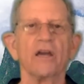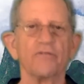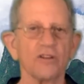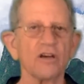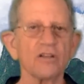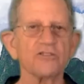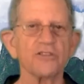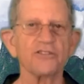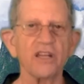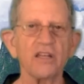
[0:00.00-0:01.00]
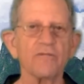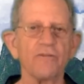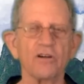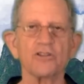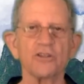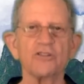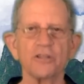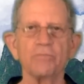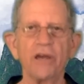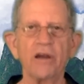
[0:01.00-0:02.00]
If the lungs' descending function
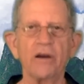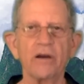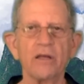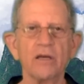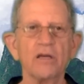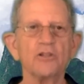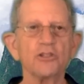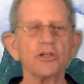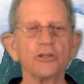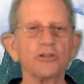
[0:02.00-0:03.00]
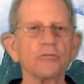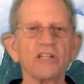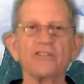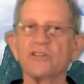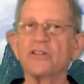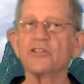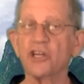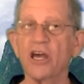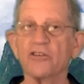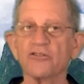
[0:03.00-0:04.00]
is impaired, qi accumulates in the
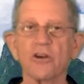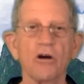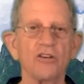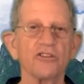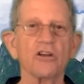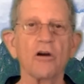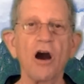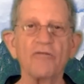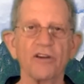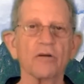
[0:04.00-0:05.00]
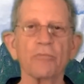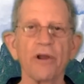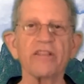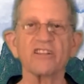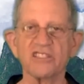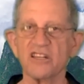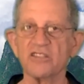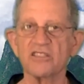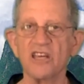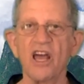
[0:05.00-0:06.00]
chest, causing coughing,
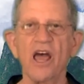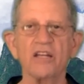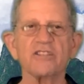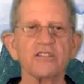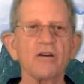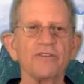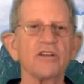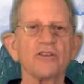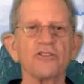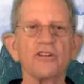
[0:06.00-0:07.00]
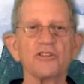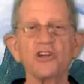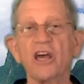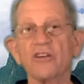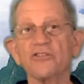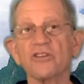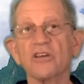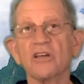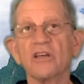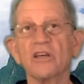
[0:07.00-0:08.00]
breathlessness, and stuffiness in the chest.
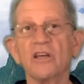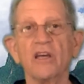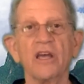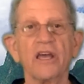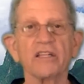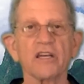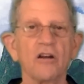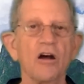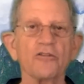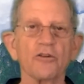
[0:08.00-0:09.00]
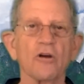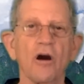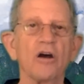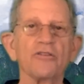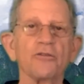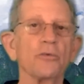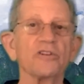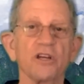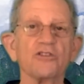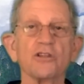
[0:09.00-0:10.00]
It can also cause
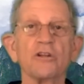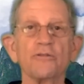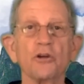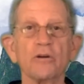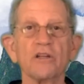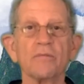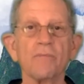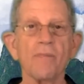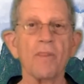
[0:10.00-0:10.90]
retention of urine.